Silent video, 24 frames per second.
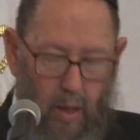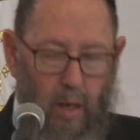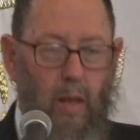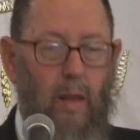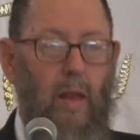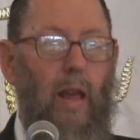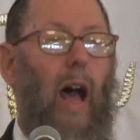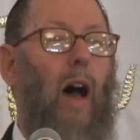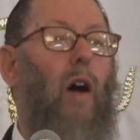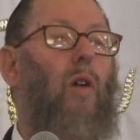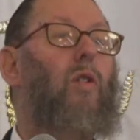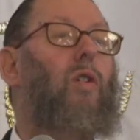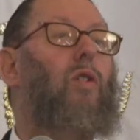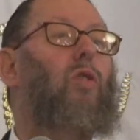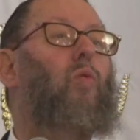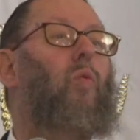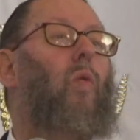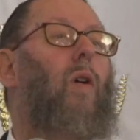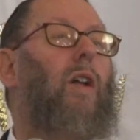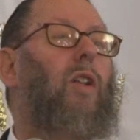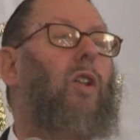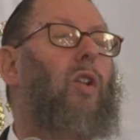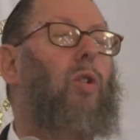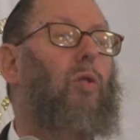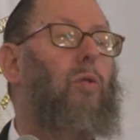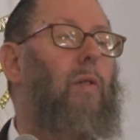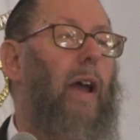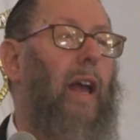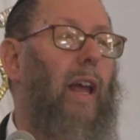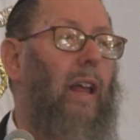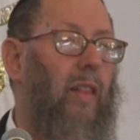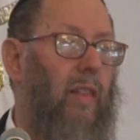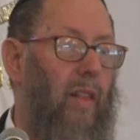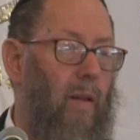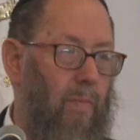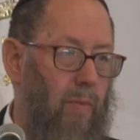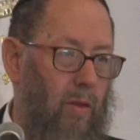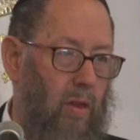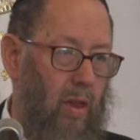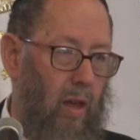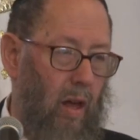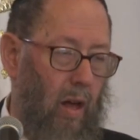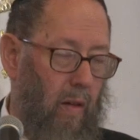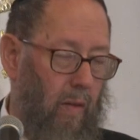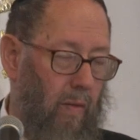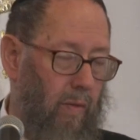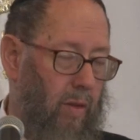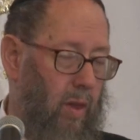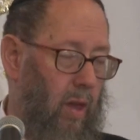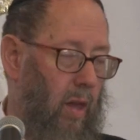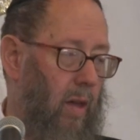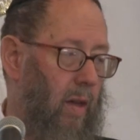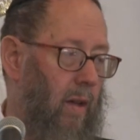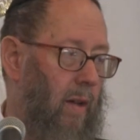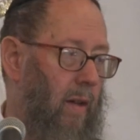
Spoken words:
So how does one train themselves?